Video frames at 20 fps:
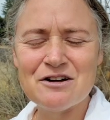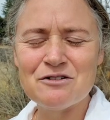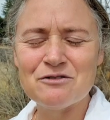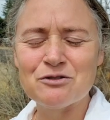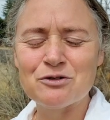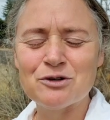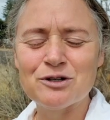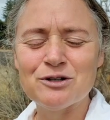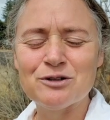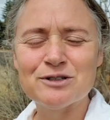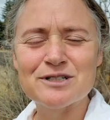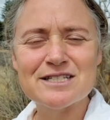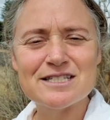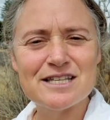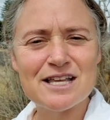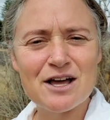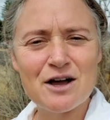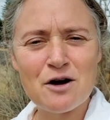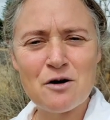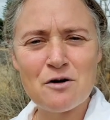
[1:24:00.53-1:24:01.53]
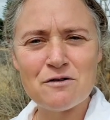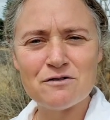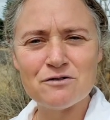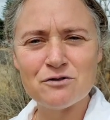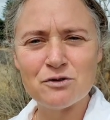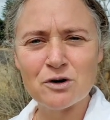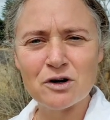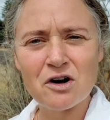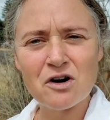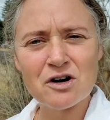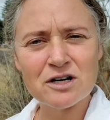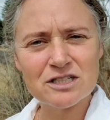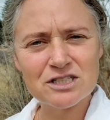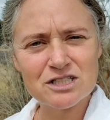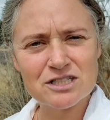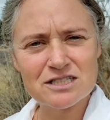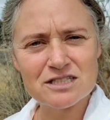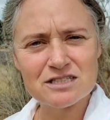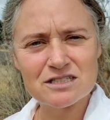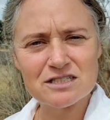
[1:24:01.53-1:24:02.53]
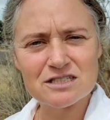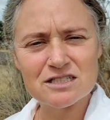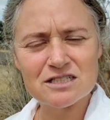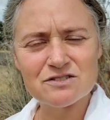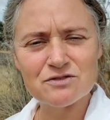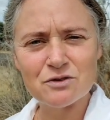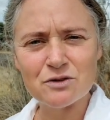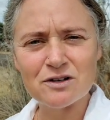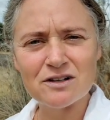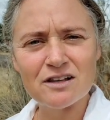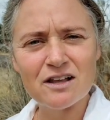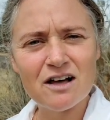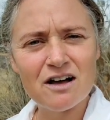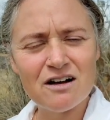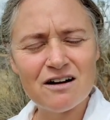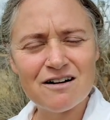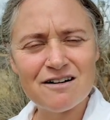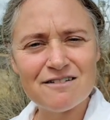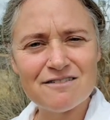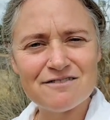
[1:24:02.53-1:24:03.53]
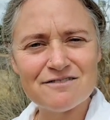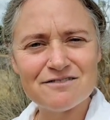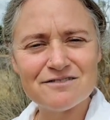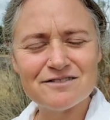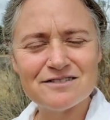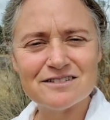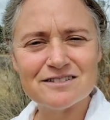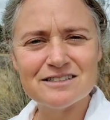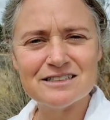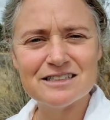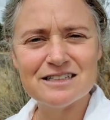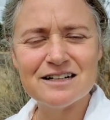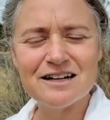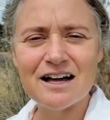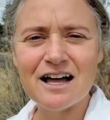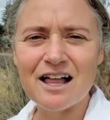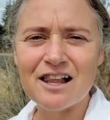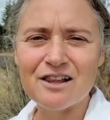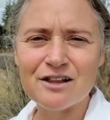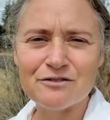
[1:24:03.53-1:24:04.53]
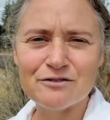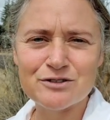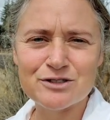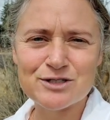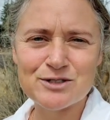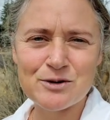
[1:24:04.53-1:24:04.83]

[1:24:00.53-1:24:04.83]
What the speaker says: for yourself, for consciousness, for love. I love you so